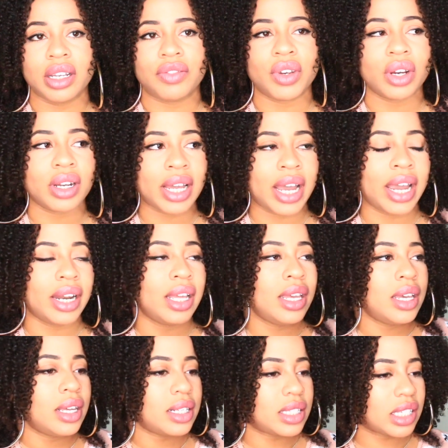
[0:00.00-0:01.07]
If you're not,
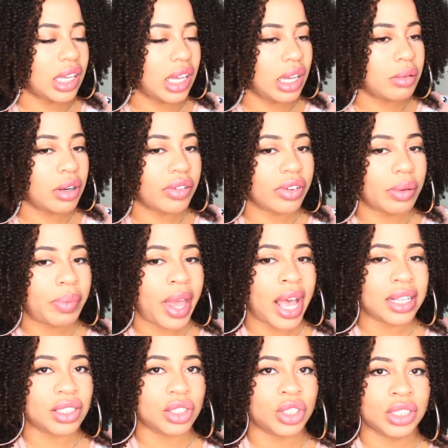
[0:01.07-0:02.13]
skim over the
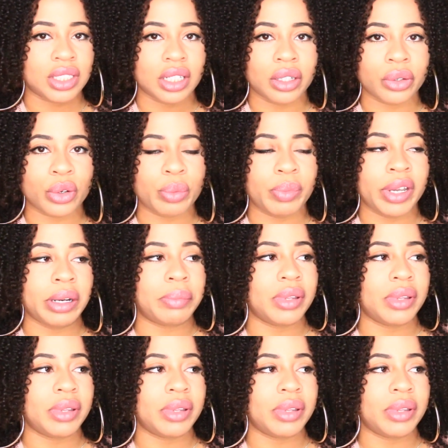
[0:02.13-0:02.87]
passage just a little bit,